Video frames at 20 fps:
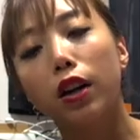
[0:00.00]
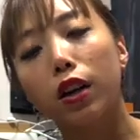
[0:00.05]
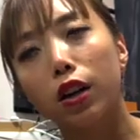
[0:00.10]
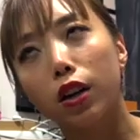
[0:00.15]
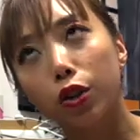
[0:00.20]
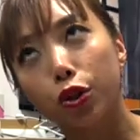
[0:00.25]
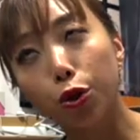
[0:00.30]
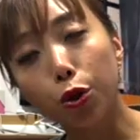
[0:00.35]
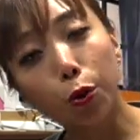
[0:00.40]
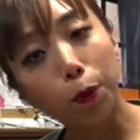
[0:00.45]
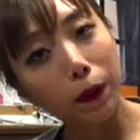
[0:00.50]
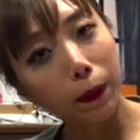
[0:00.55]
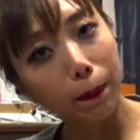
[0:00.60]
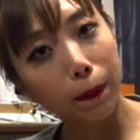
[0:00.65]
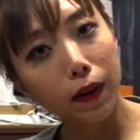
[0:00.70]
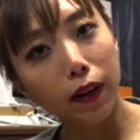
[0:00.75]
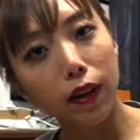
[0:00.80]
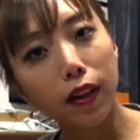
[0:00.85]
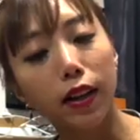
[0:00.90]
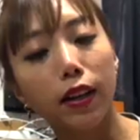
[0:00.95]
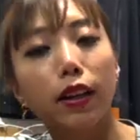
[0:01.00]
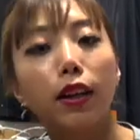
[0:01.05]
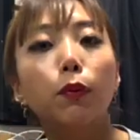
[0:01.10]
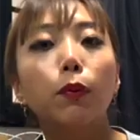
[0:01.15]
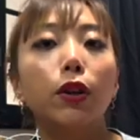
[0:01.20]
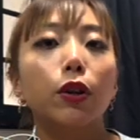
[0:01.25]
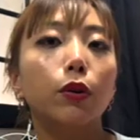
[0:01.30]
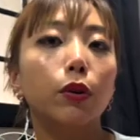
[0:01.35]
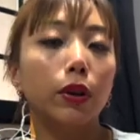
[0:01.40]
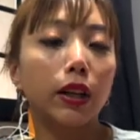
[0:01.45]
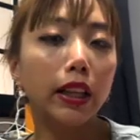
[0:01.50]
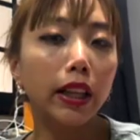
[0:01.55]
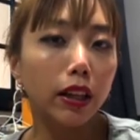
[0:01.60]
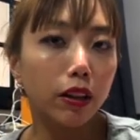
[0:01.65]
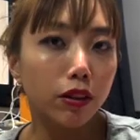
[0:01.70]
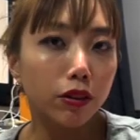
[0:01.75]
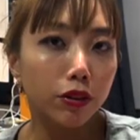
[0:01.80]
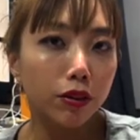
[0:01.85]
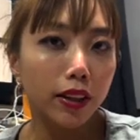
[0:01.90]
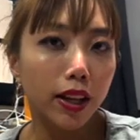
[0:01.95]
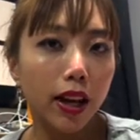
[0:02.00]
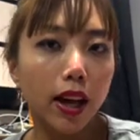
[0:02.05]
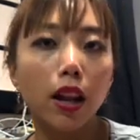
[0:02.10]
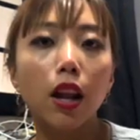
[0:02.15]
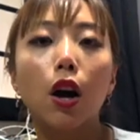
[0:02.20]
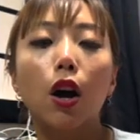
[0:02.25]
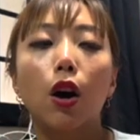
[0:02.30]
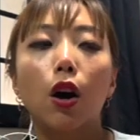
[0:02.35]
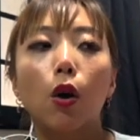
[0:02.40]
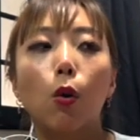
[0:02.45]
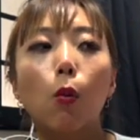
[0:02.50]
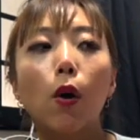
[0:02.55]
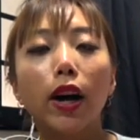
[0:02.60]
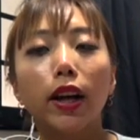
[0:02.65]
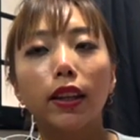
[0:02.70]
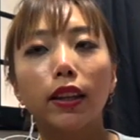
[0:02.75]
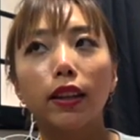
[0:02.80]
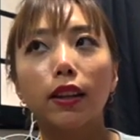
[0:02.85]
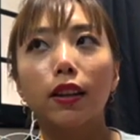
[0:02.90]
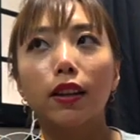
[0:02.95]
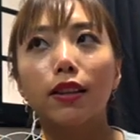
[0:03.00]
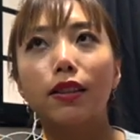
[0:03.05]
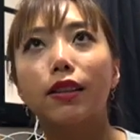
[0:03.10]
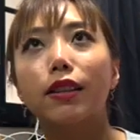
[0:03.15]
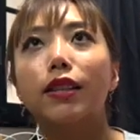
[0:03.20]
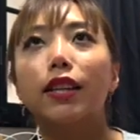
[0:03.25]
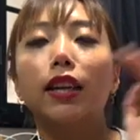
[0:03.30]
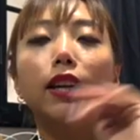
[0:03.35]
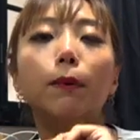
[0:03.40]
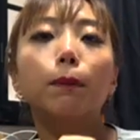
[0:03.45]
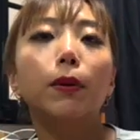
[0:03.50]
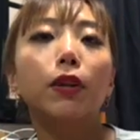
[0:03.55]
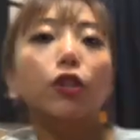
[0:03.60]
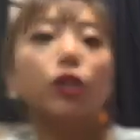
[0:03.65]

show people, and then when you click onto that, what is the second page